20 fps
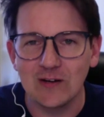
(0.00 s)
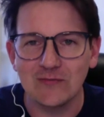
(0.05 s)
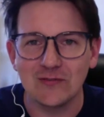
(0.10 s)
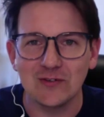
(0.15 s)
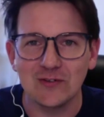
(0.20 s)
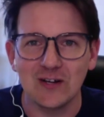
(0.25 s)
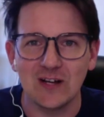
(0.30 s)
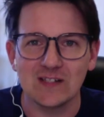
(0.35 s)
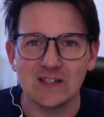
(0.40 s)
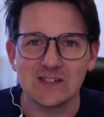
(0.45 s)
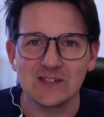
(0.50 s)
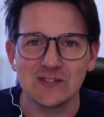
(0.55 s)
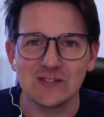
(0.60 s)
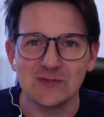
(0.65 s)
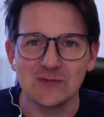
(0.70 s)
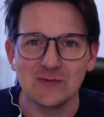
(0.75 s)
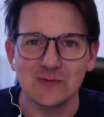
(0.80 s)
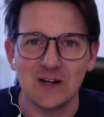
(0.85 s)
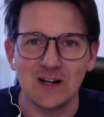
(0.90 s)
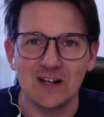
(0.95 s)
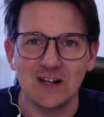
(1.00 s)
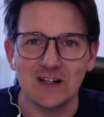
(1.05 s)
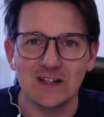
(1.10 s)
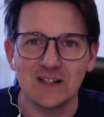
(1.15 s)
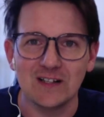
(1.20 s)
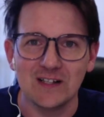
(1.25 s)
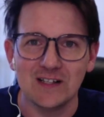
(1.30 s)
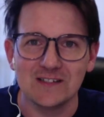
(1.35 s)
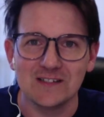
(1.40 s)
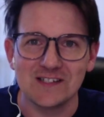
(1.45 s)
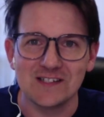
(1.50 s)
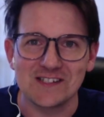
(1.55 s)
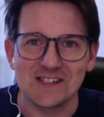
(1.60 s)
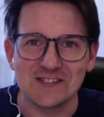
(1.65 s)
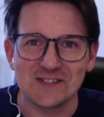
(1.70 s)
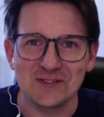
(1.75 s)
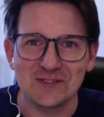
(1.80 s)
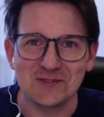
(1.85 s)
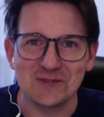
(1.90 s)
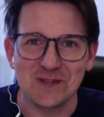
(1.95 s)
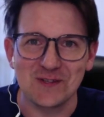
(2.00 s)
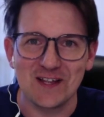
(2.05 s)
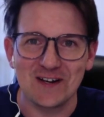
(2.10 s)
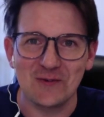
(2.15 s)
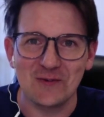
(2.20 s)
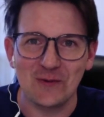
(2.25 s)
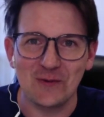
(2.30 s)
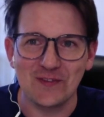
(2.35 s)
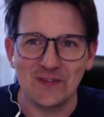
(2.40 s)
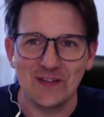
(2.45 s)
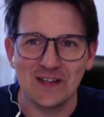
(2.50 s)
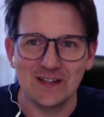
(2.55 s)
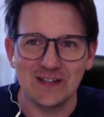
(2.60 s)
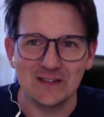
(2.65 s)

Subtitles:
for us to still do that whole thing.